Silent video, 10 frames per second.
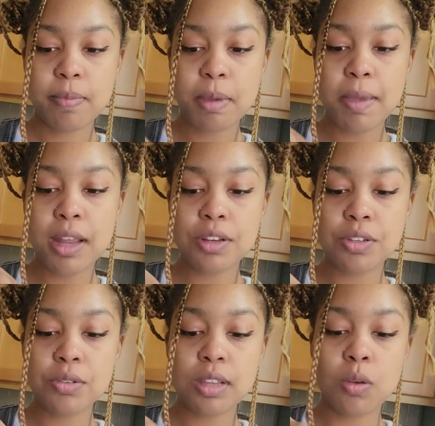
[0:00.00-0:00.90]
maybe I can
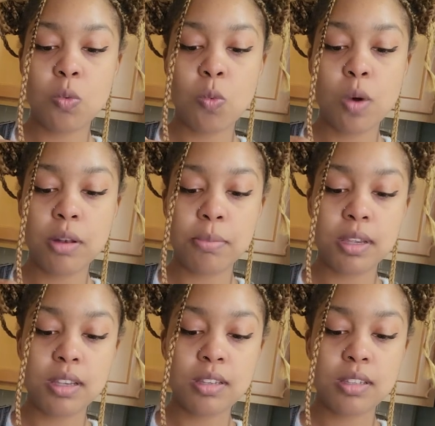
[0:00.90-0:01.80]
just use like one
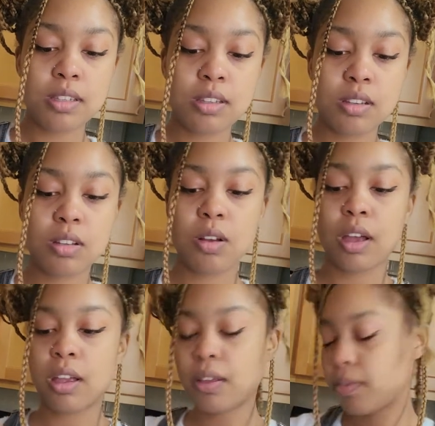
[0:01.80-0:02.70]
piece. Okay.